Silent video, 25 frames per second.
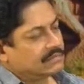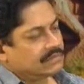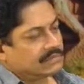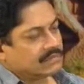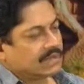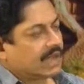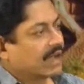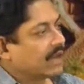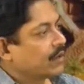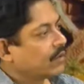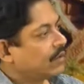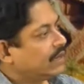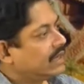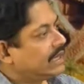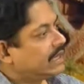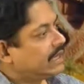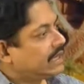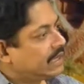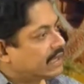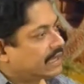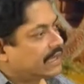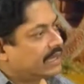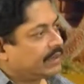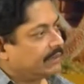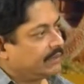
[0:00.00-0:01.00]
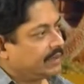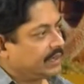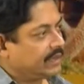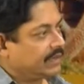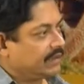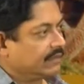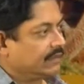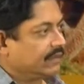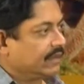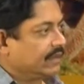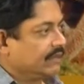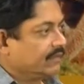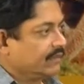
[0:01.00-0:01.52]
thoroughly creamed in
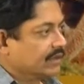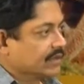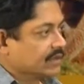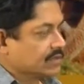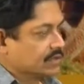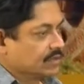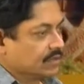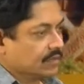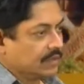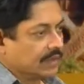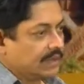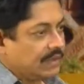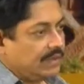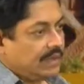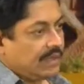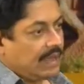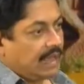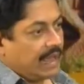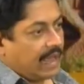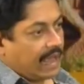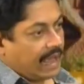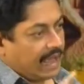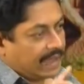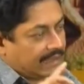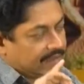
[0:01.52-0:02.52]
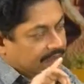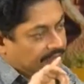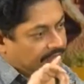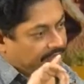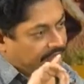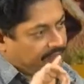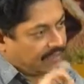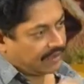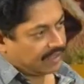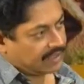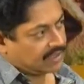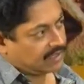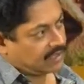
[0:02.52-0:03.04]
the very first over. And the
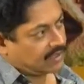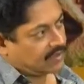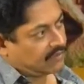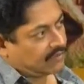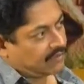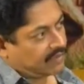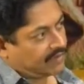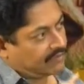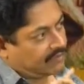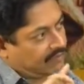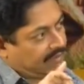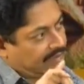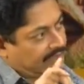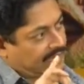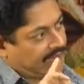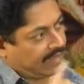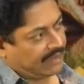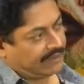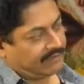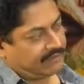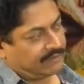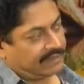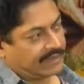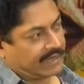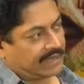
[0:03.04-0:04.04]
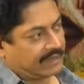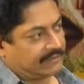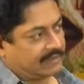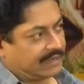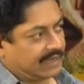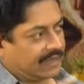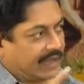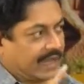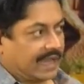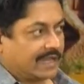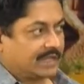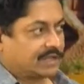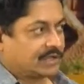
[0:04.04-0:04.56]
first over of my life became
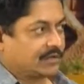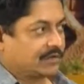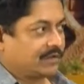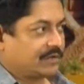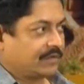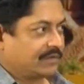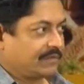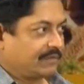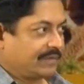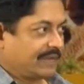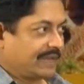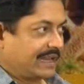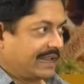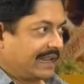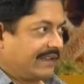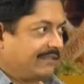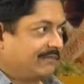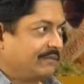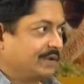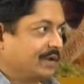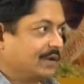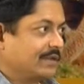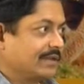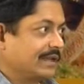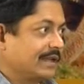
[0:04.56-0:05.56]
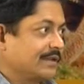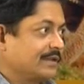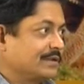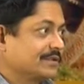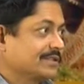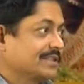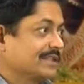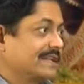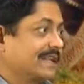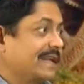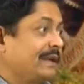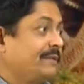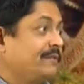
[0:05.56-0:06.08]
the last over of my life because I was
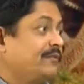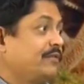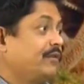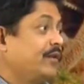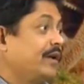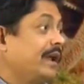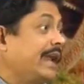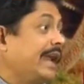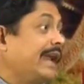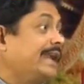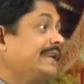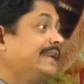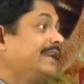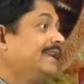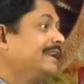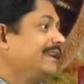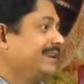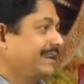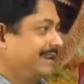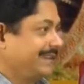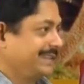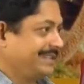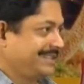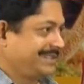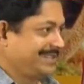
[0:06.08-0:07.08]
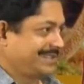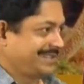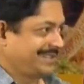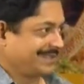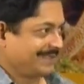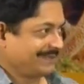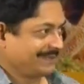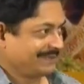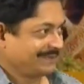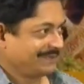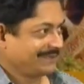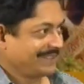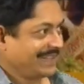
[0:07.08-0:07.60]
creamed for 18 runs.
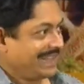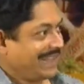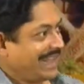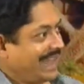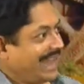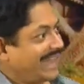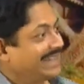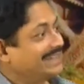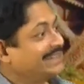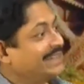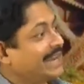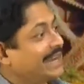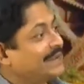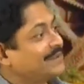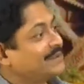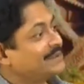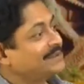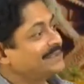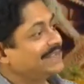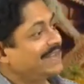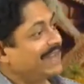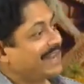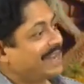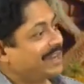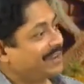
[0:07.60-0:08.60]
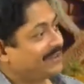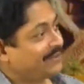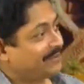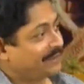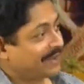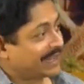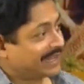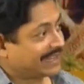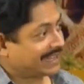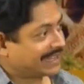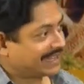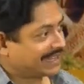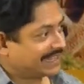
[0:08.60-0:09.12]
And that was the end of
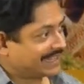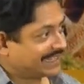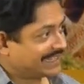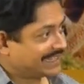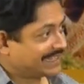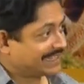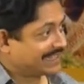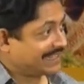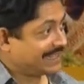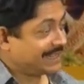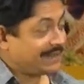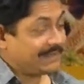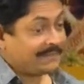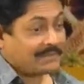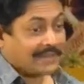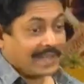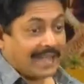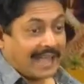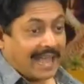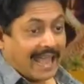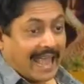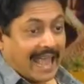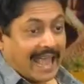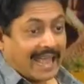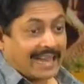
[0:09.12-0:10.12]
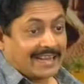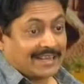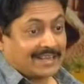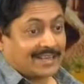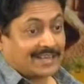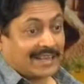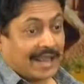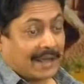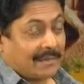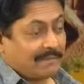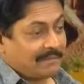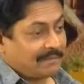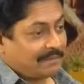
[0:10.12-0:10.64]
my cricketing career. And
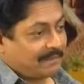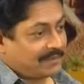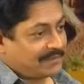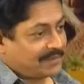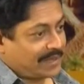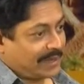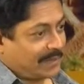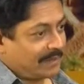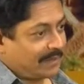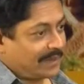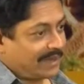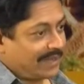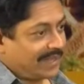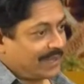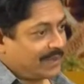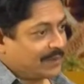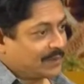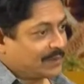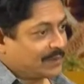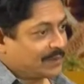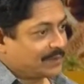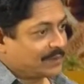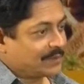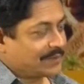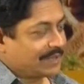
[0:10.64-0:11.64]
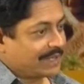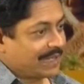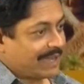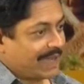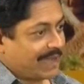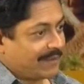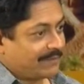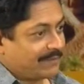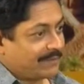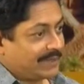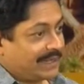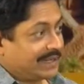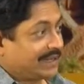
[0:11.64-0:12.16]
some somebody who could
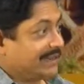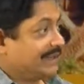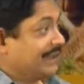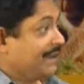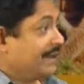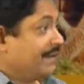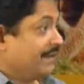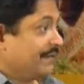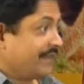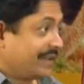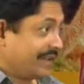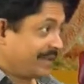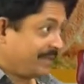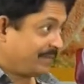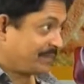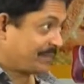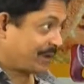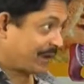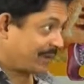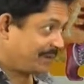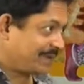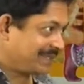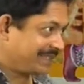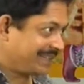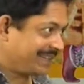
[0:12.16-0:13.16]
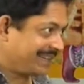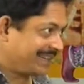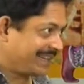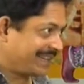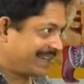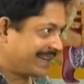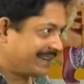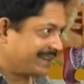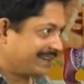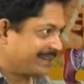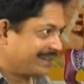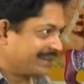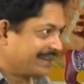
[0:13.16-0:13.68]
have been a very promising
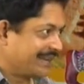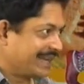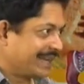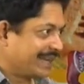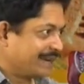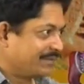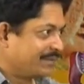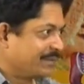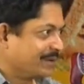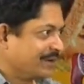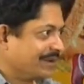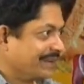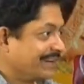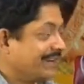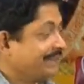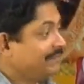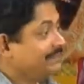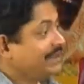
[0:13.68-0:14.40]
leg, leg bowler